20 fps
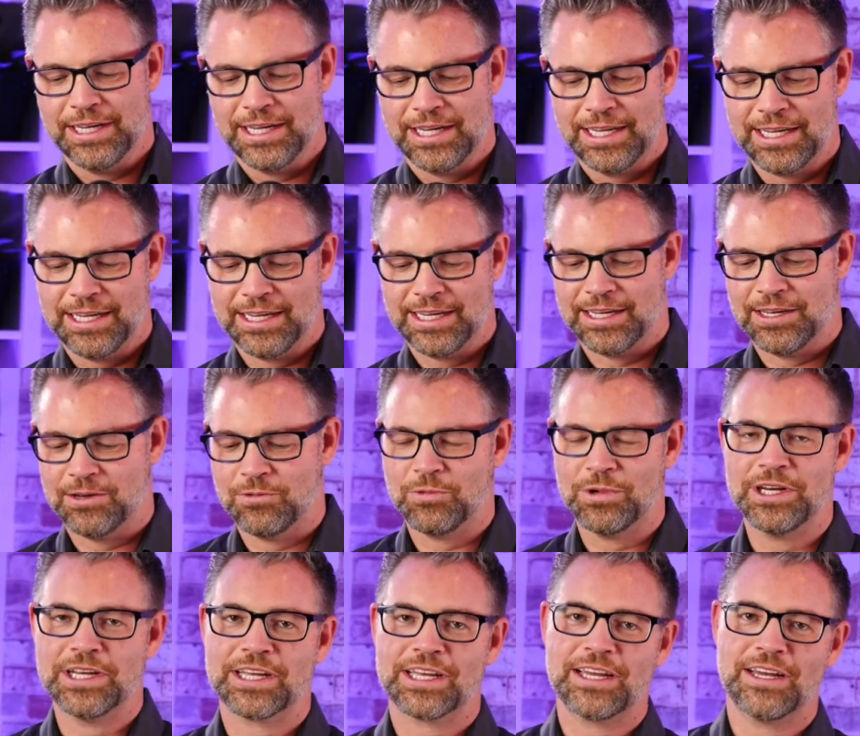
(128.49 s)
He,
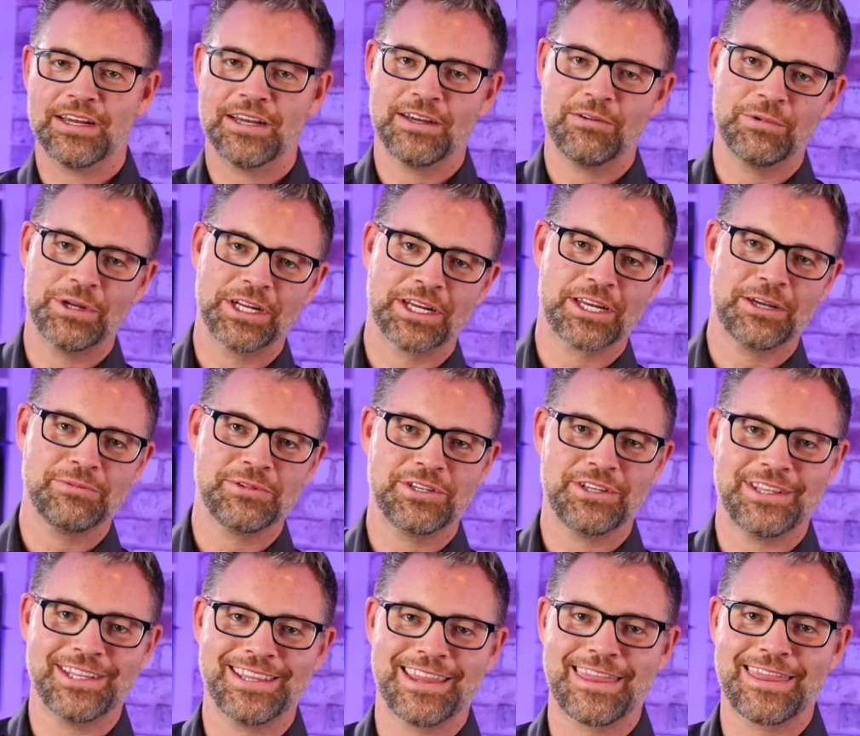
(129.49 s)
when it when it comes to
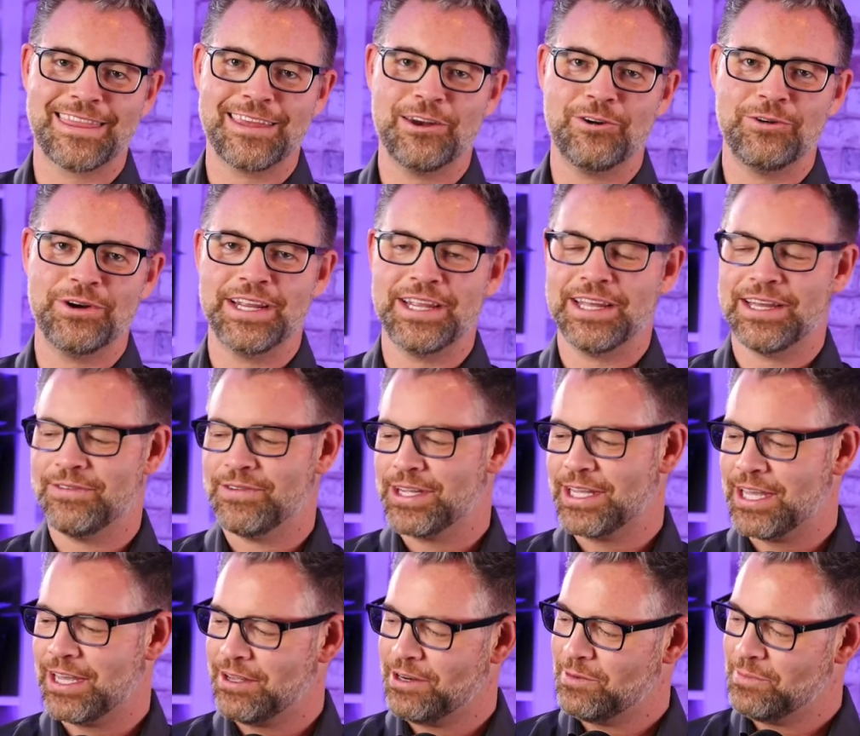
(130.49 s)
the theory of
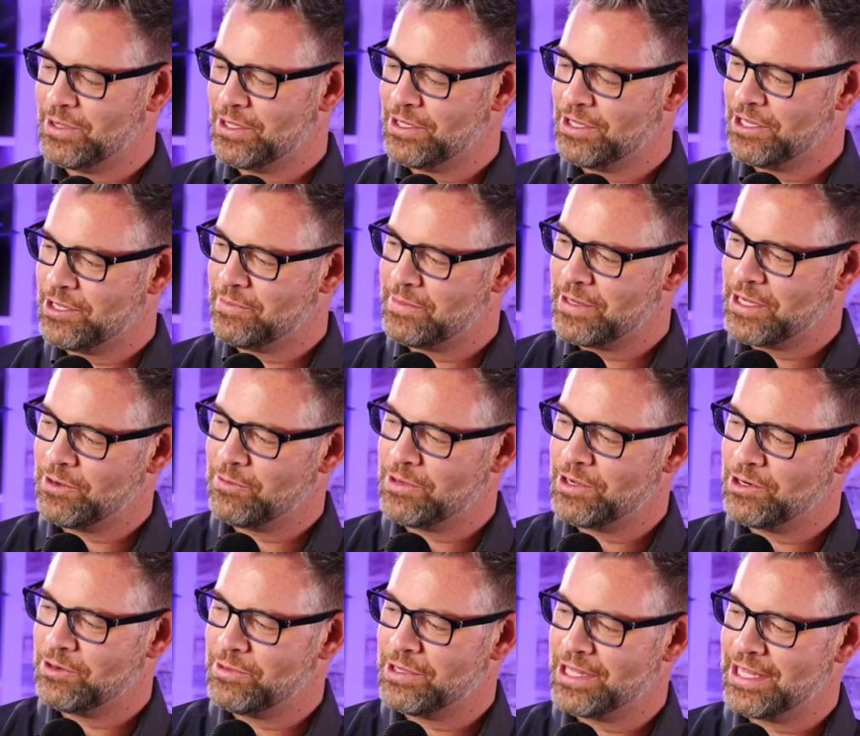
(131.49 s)
accountability, you might
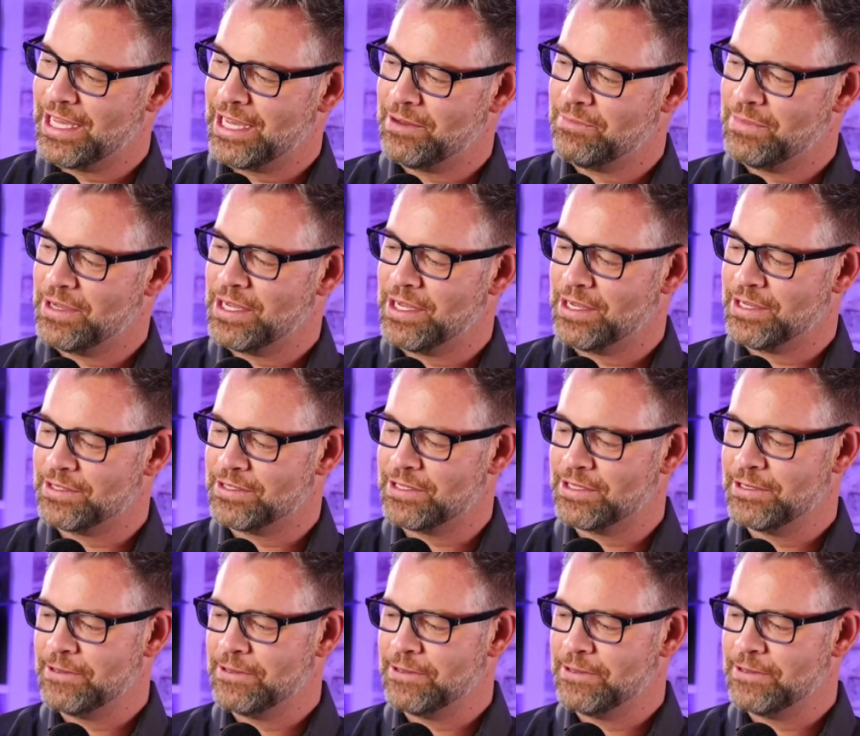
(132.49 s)
wonder what that means.